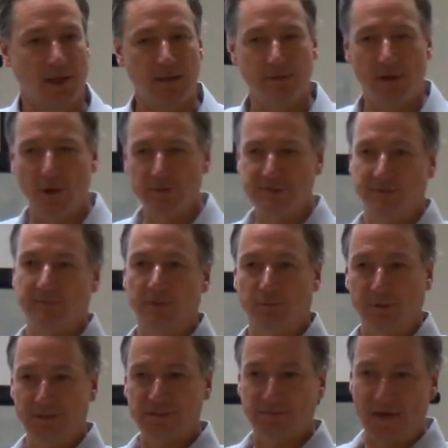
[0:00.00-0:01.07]
and know some of the
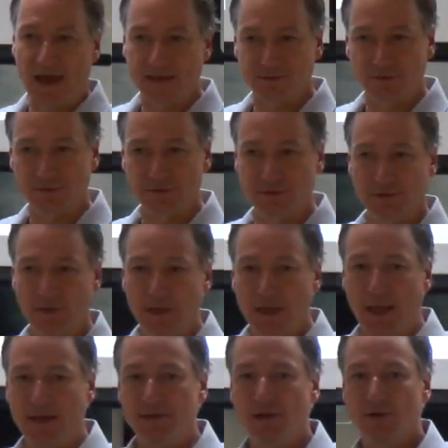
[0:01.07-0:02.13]
risk factors
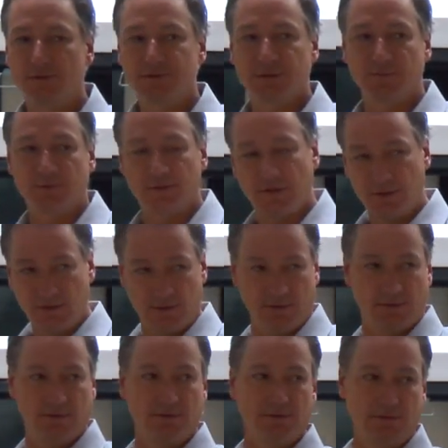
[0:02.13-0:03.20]
and know some of the
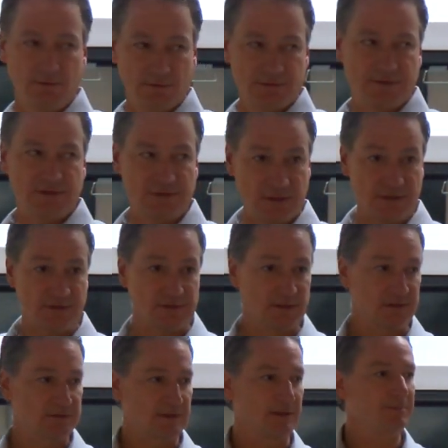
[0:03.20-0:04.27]

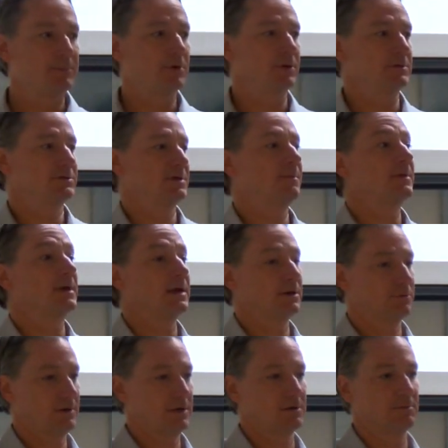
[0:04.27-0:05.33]
statistics that put somebody
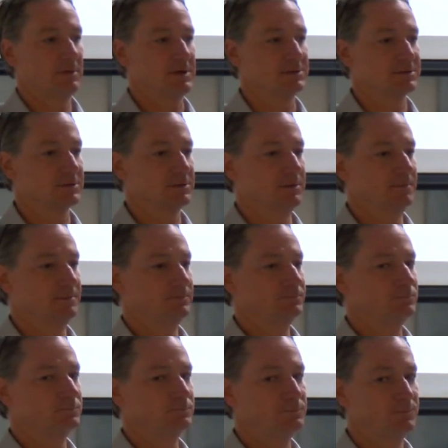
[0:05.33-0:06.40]
at greater risk.
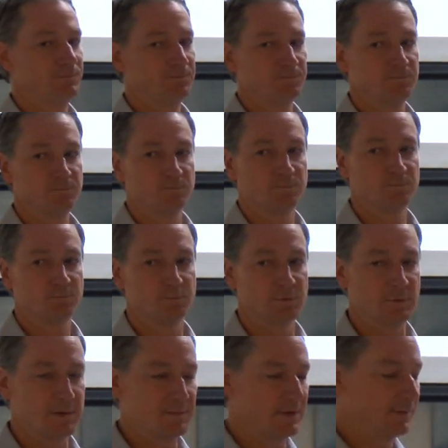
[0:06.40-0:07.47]

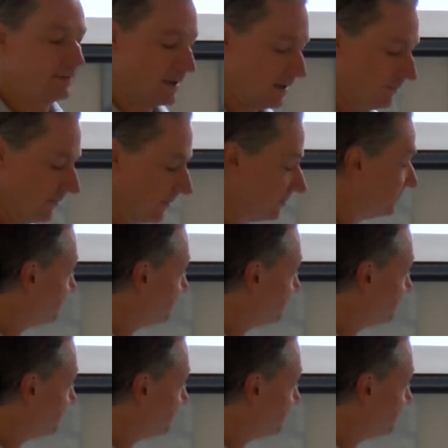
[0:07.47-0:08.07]
We might be able to help.